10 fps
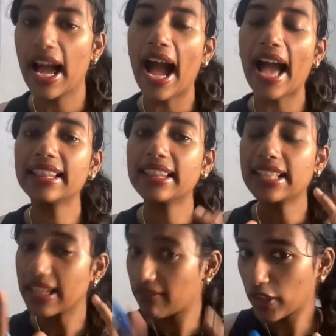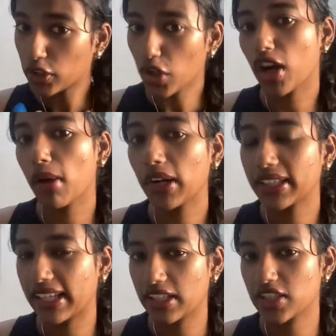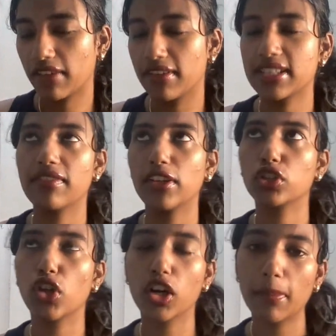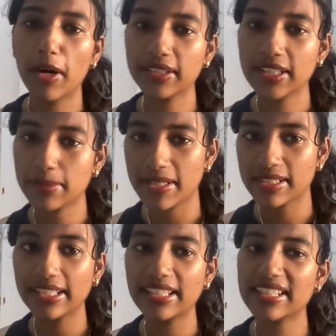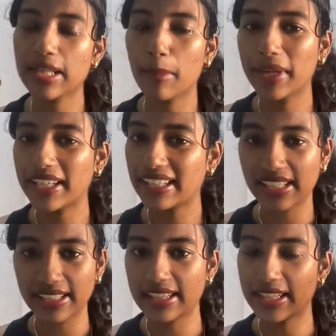And when you talk about English Oven, see, when you talk about this biscuit, it is completely retail.